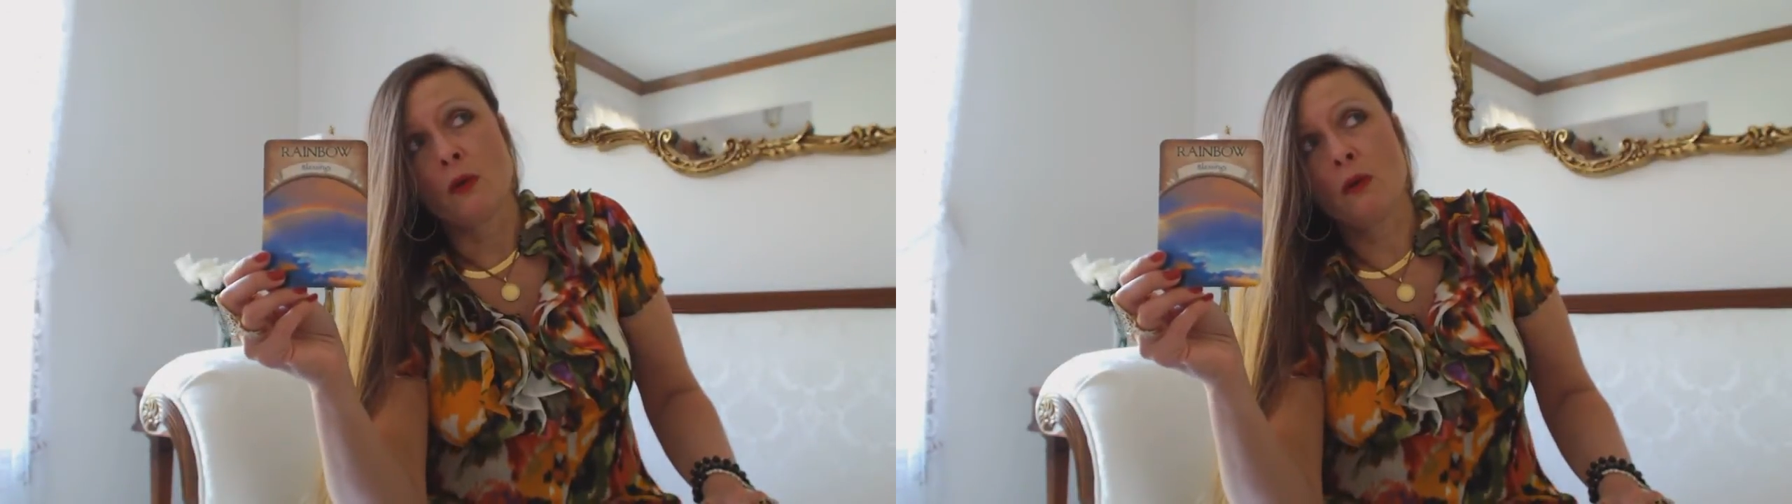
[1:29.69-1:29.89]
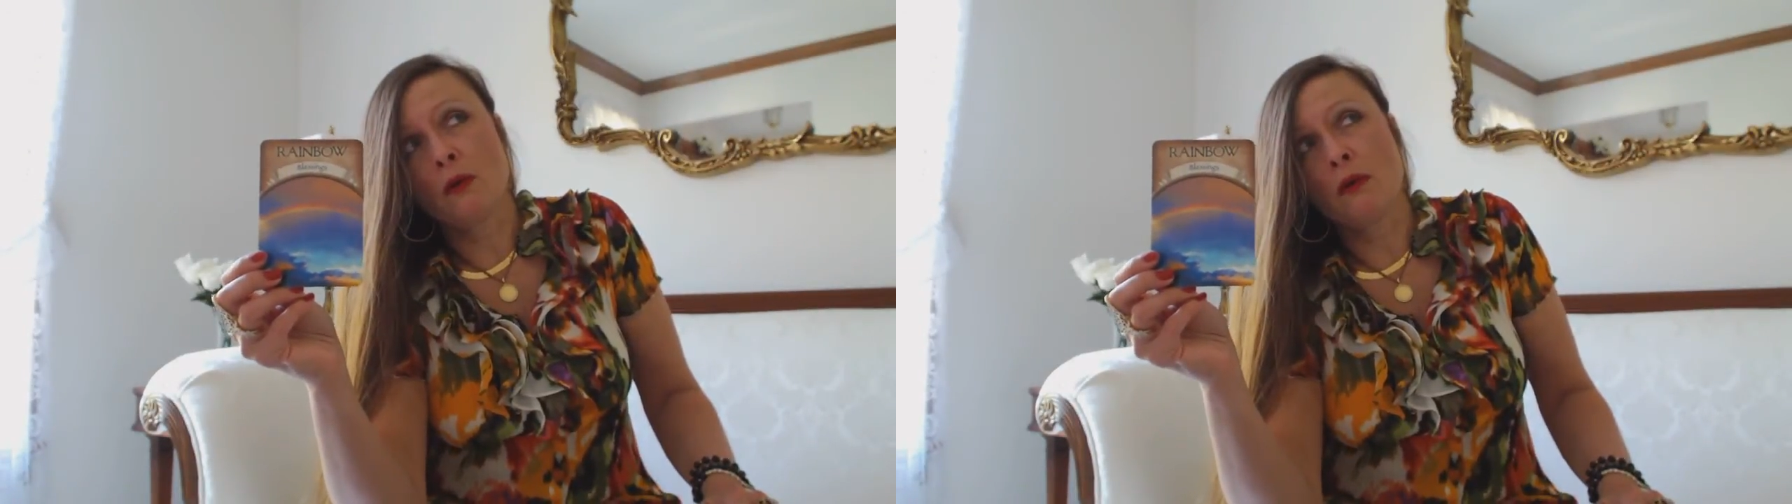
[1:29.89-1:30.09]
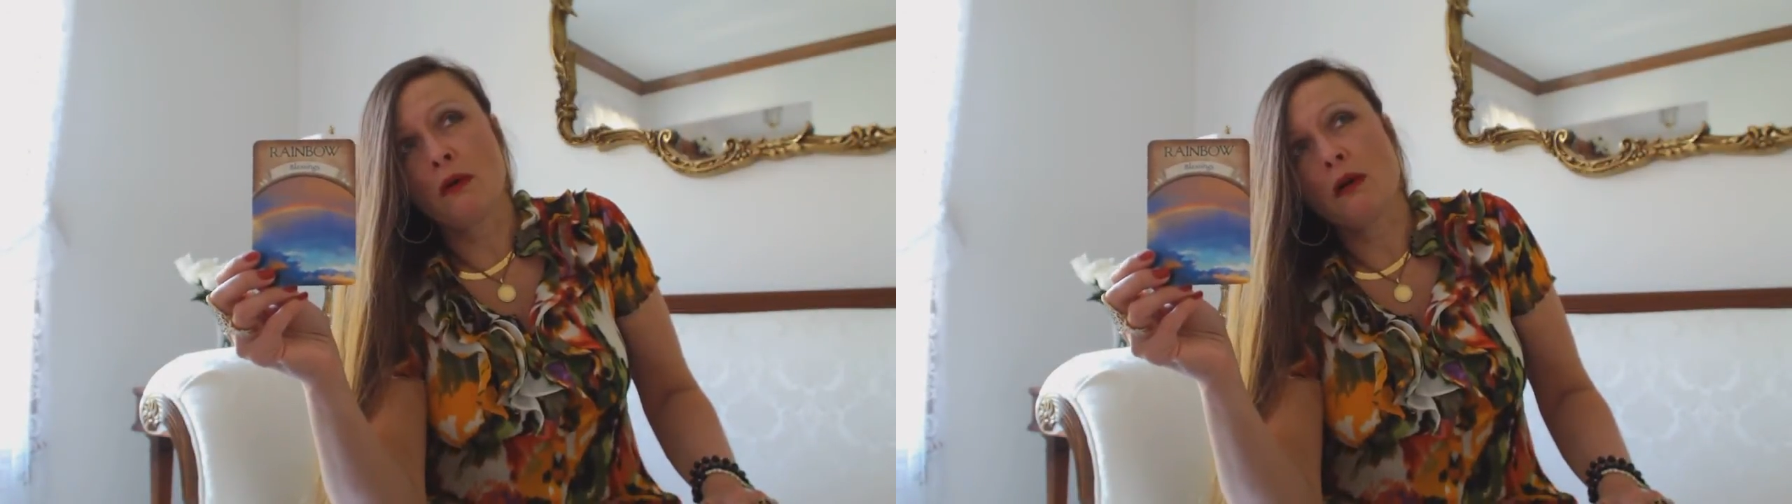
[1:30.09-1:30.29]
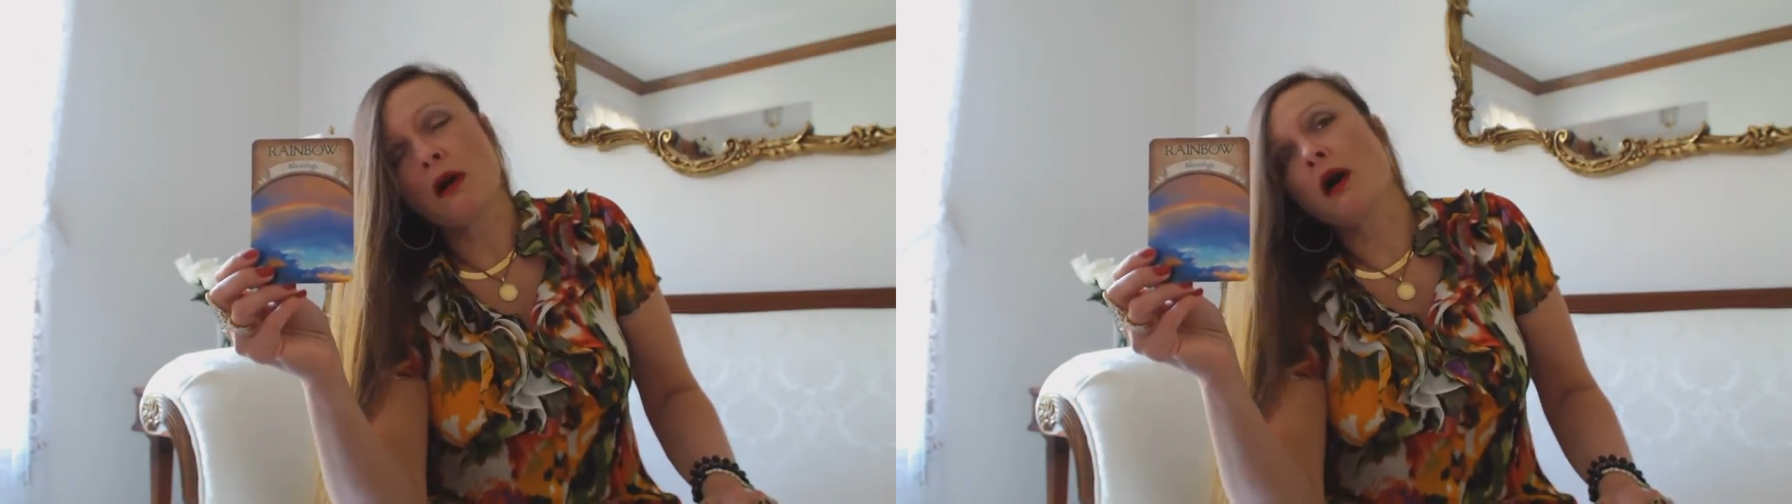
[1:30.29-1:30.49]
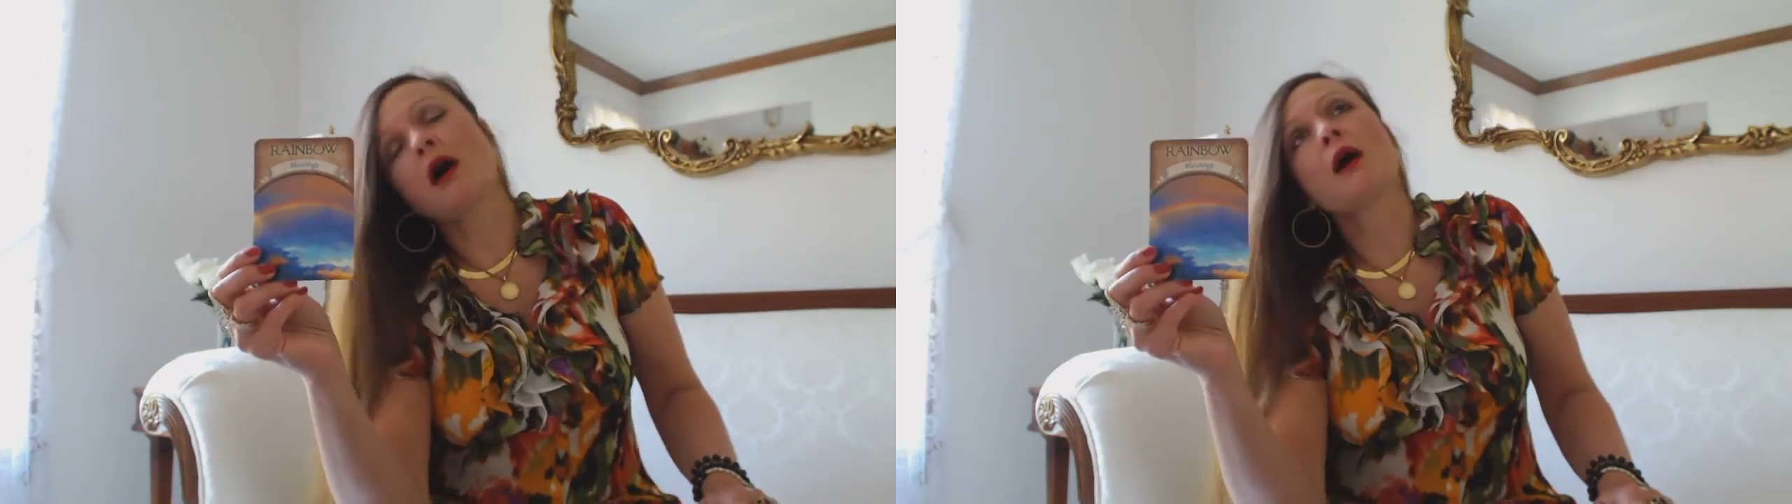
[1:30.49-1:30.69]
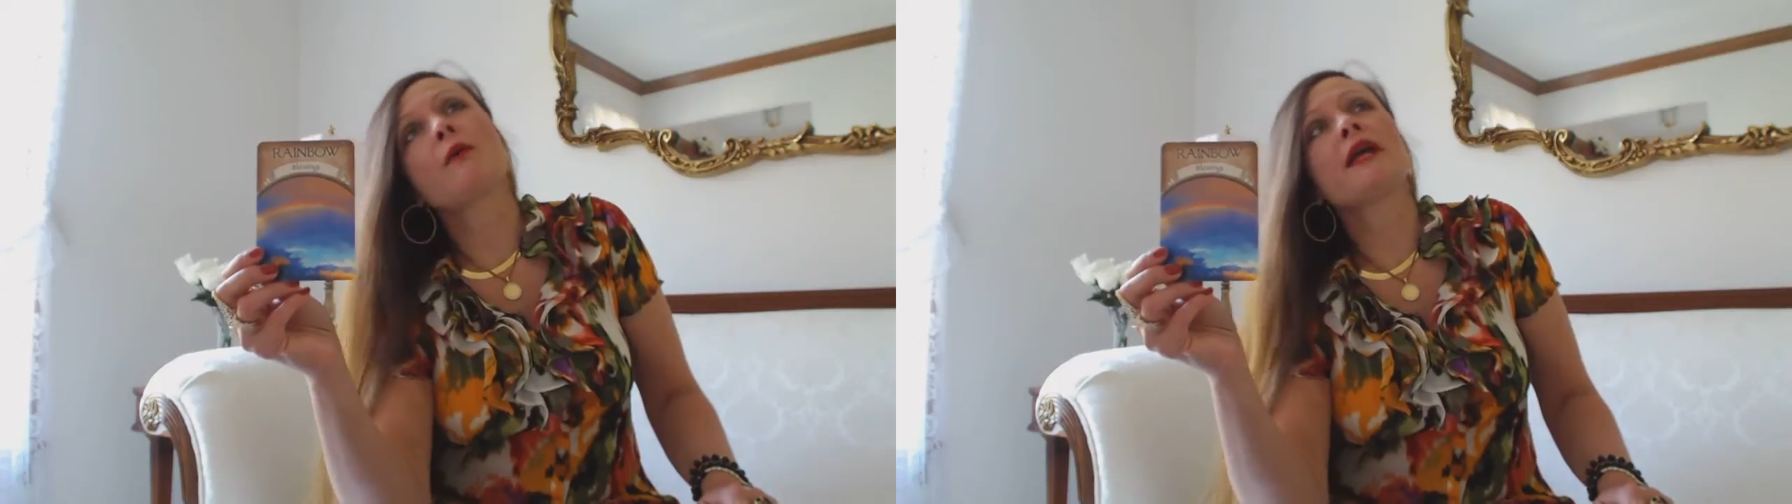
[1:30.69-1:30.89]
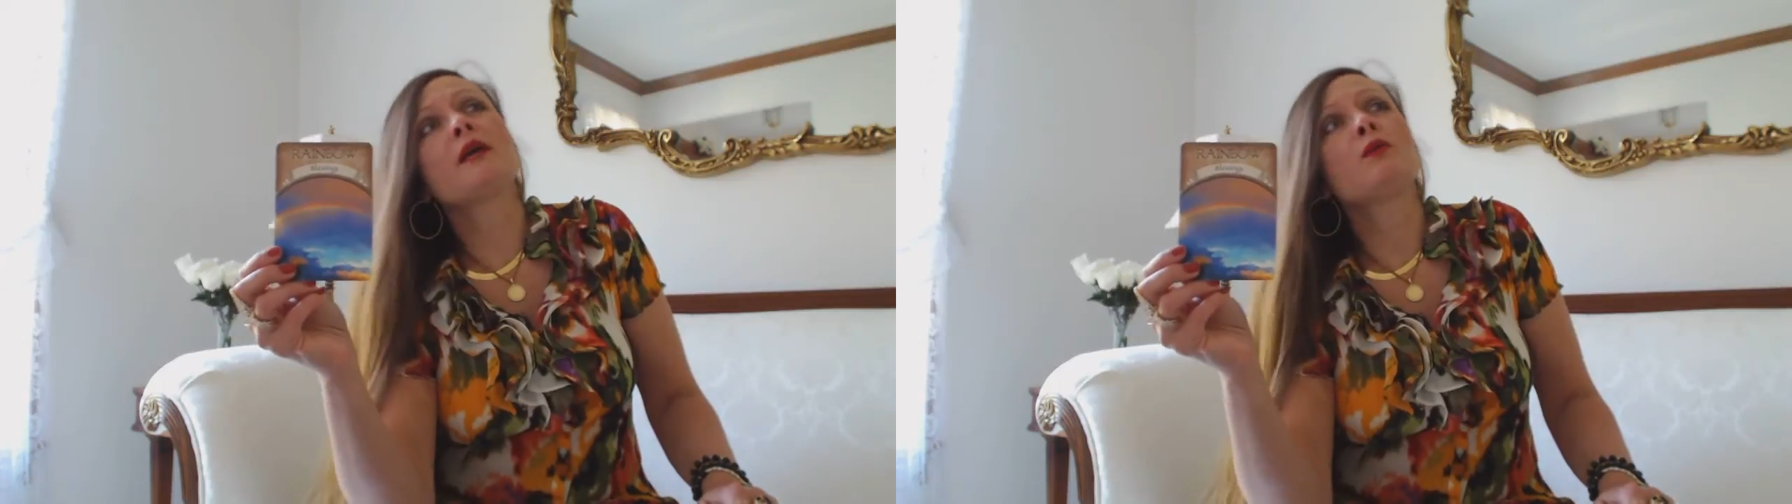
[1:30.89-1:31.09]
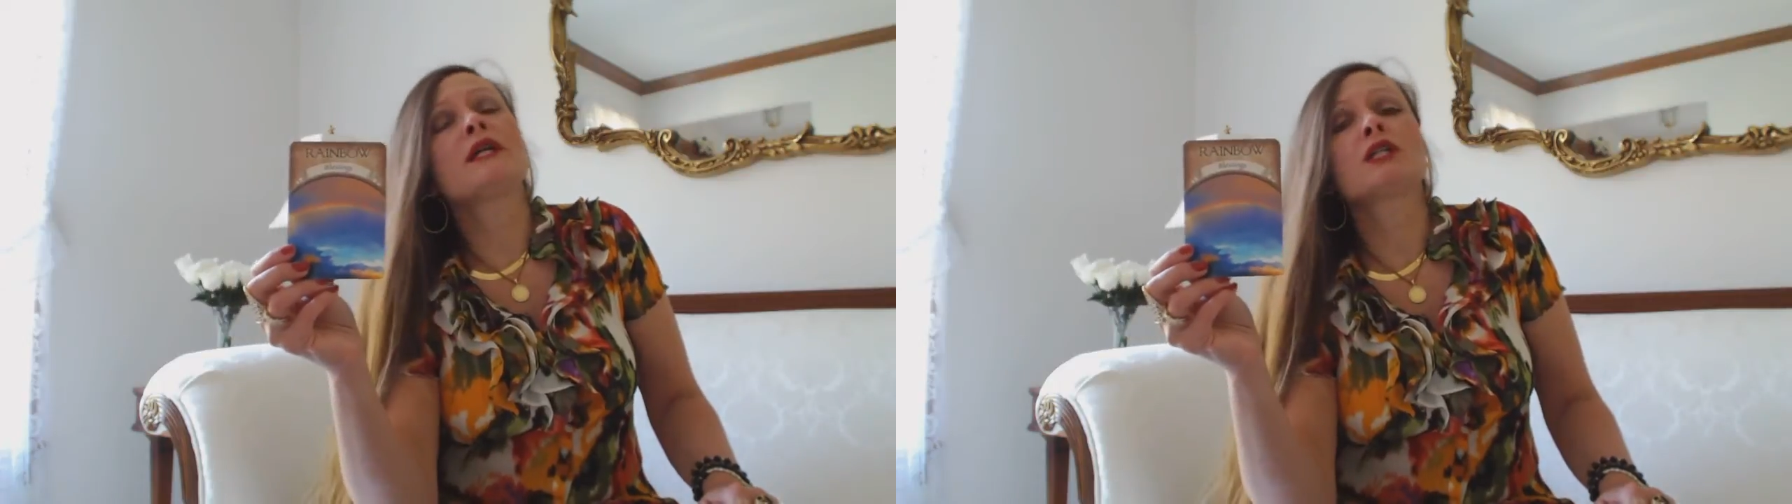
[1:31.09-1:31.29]
Or are
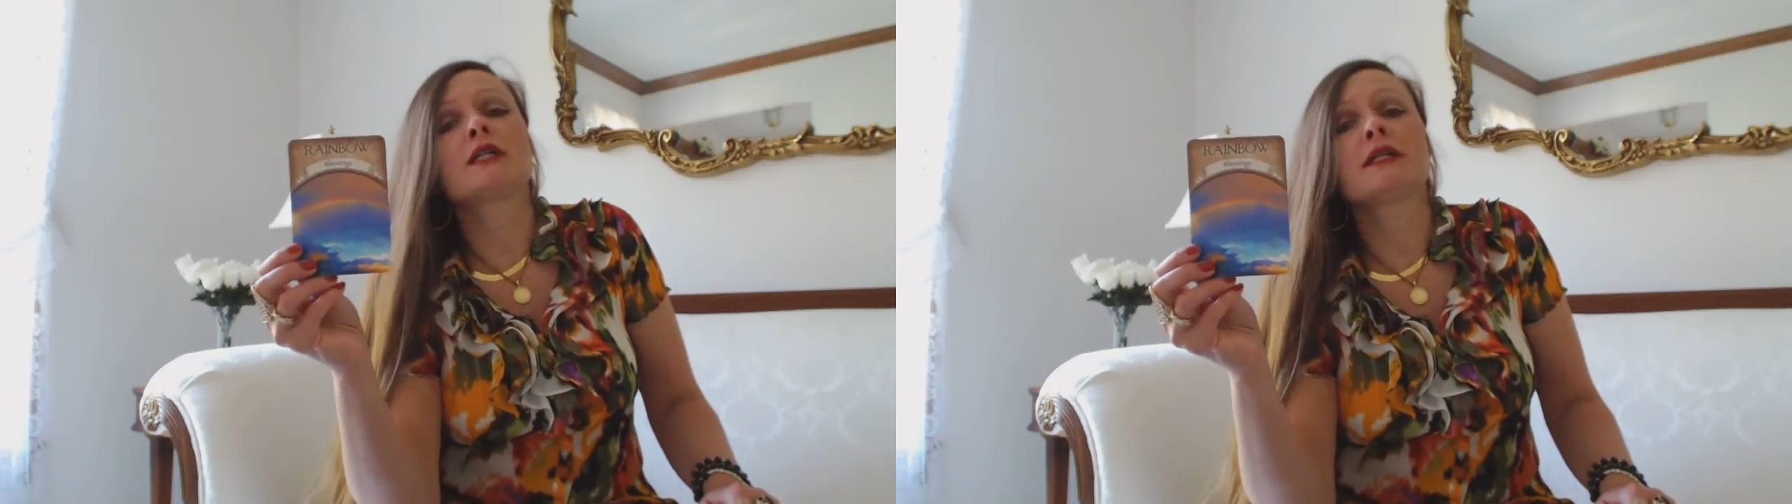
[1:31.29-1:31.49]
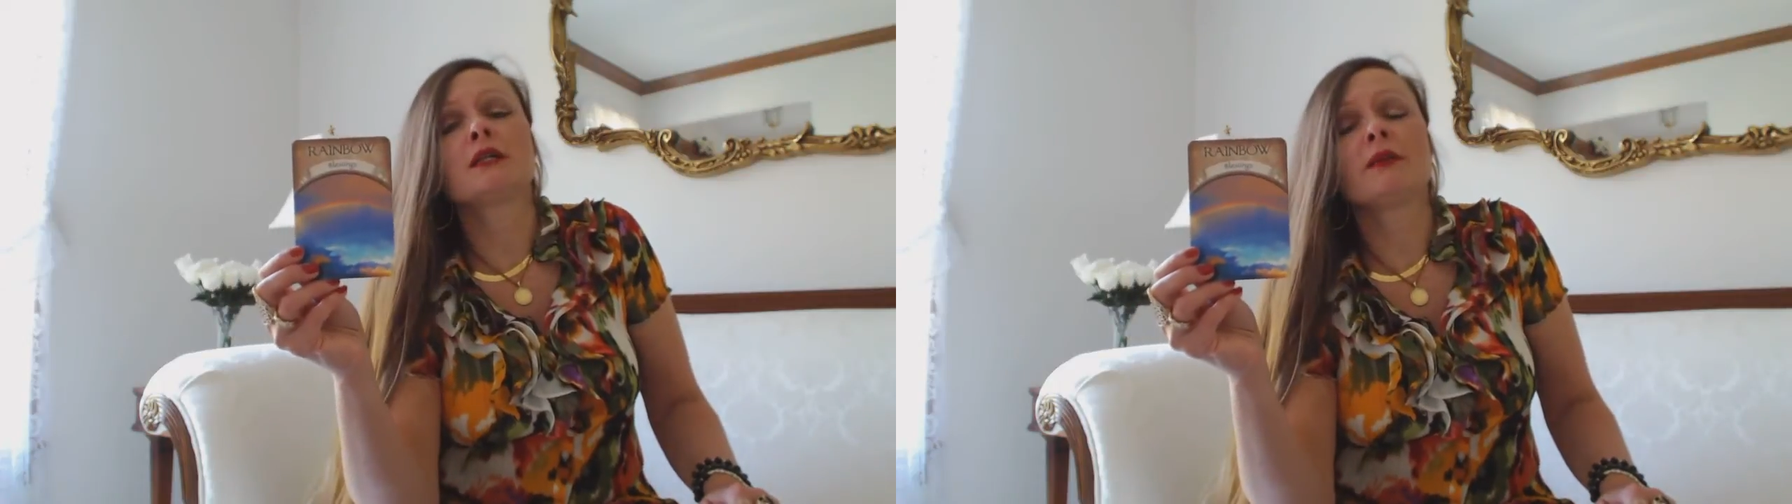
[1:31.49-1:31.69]
we wishing